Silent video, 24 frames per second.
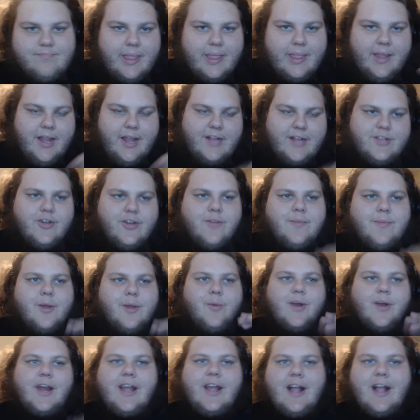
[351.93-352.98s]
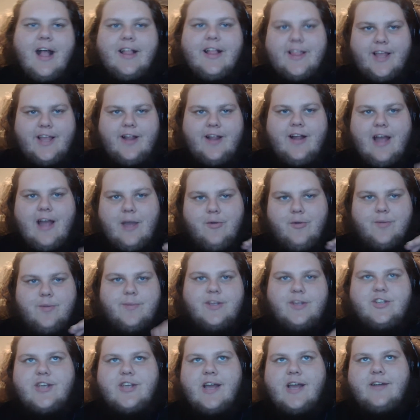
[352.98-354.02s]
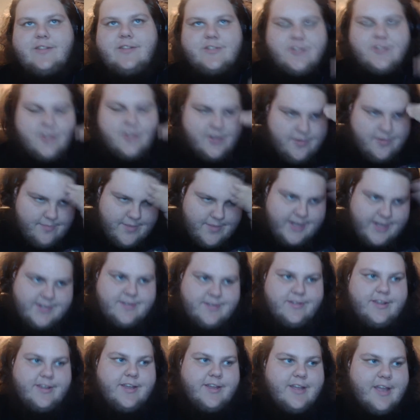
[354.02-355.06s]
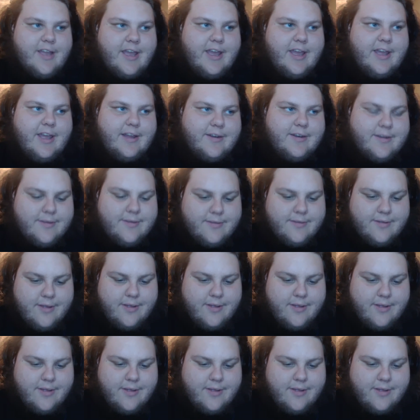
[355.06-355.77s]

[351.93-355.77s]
he told me when I got there, I would be challenged mentally. And